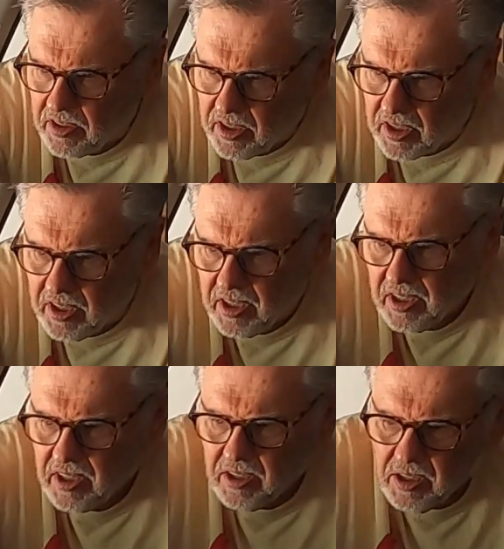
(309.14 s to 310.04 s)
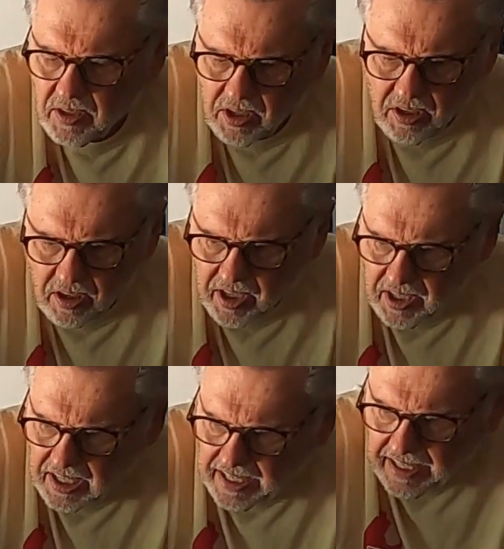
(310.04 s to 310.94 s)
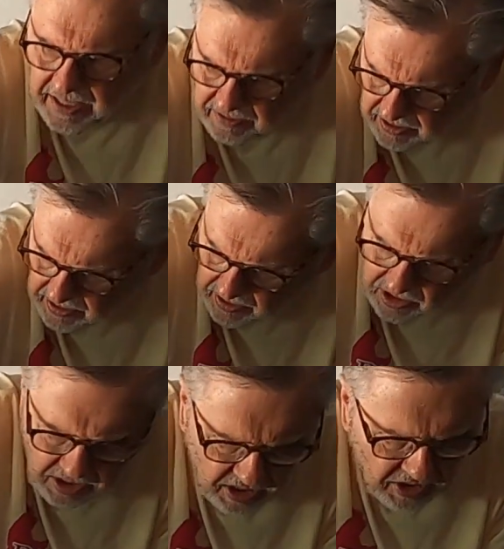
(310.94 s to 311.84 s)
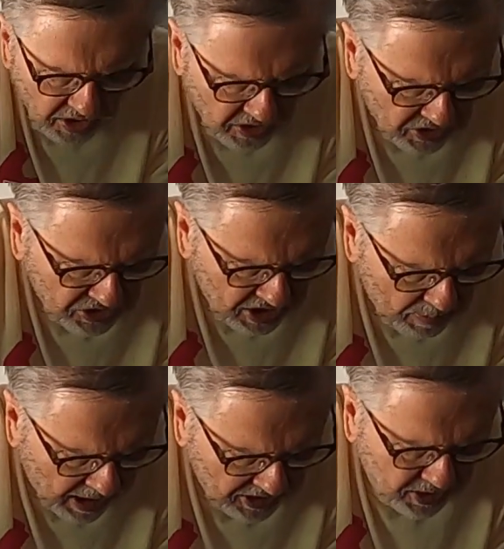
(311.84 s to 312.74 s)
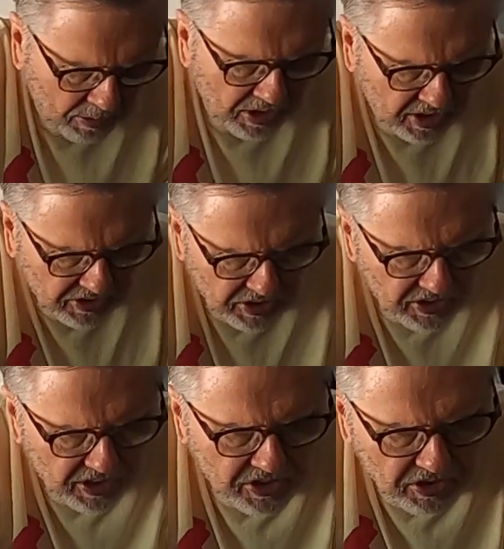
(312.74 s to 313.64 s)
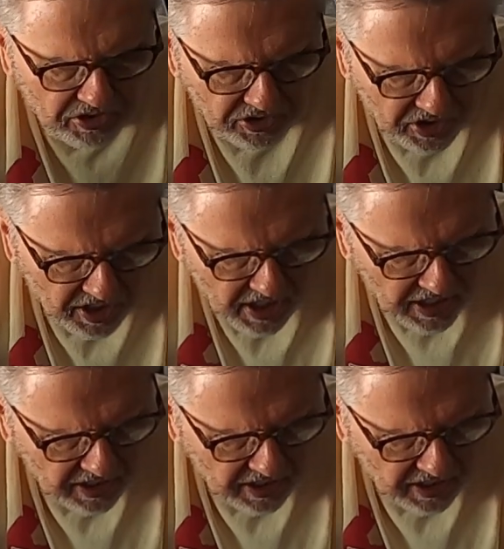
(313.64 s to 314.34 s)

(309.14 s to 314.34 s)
it did. All right, and you know, the seat backs up against this, and as you can see,